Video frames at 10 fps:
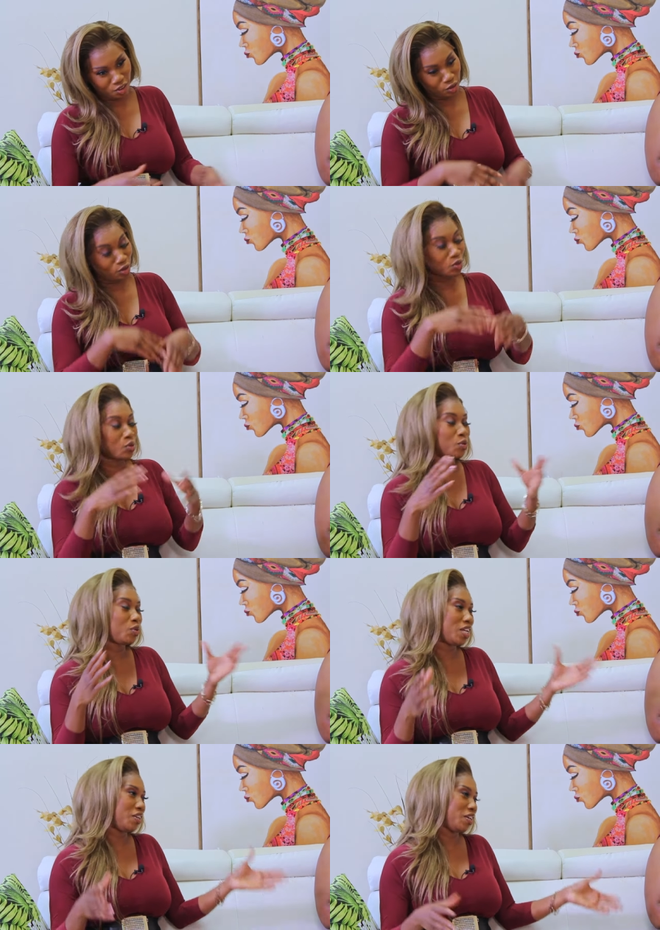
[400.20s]
you go to
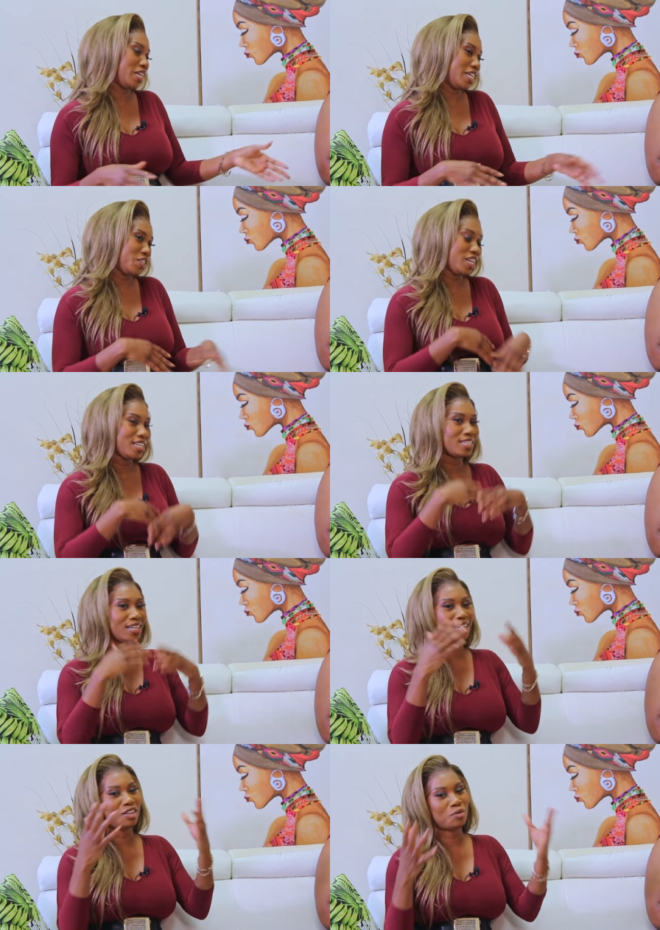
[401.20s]
school, then you get an
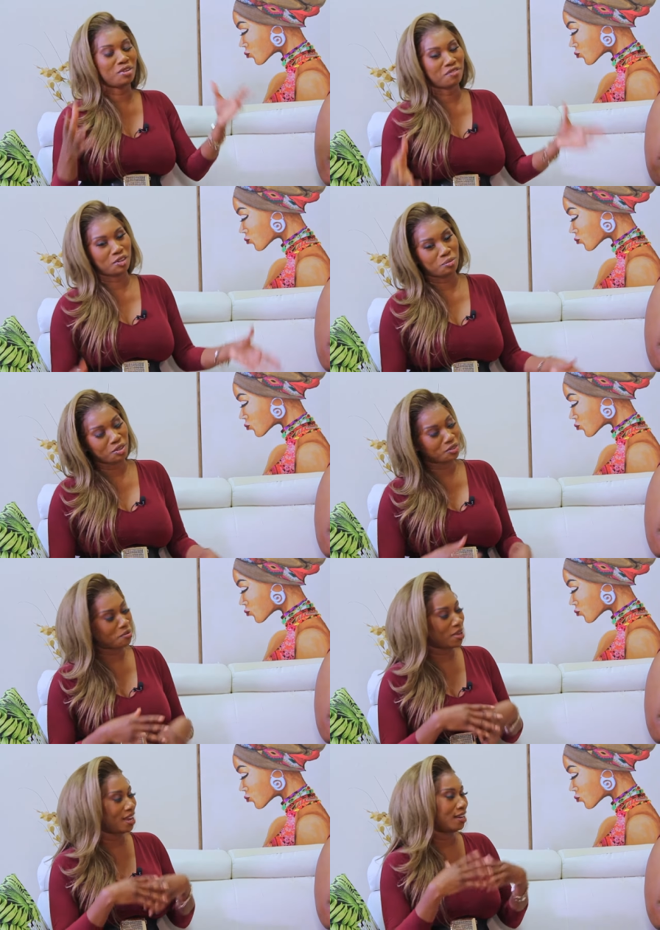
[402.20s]
education, then you wait for the
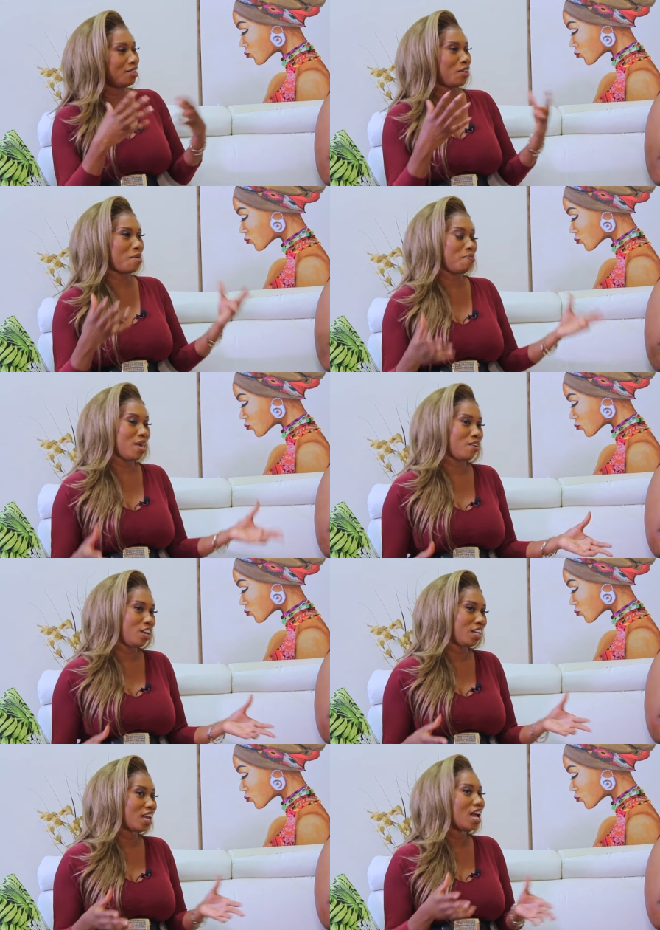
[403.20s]
perfect man, and you get
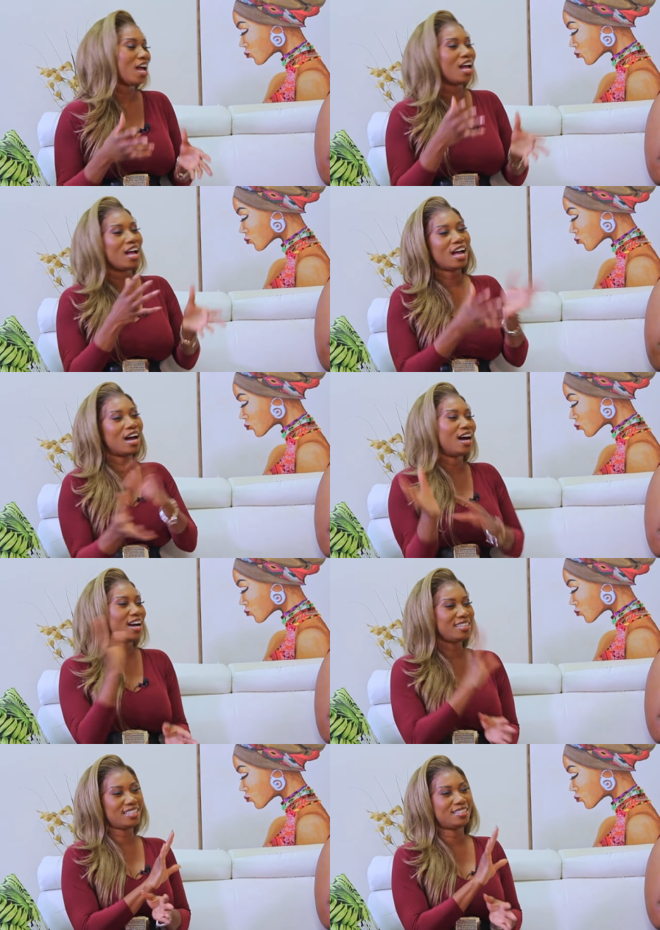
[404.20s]
married.
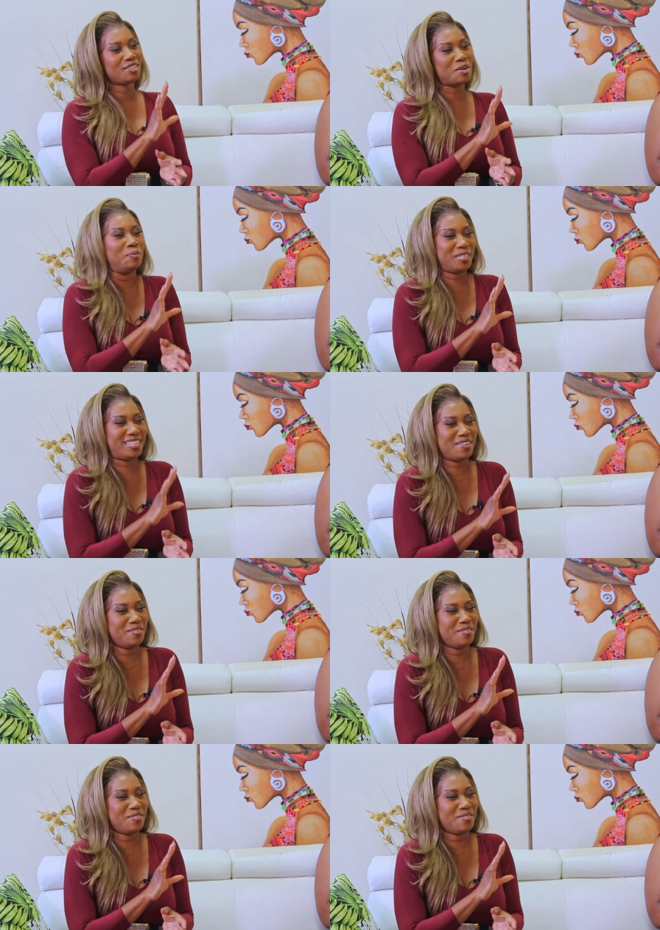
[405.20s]
I did it the opposite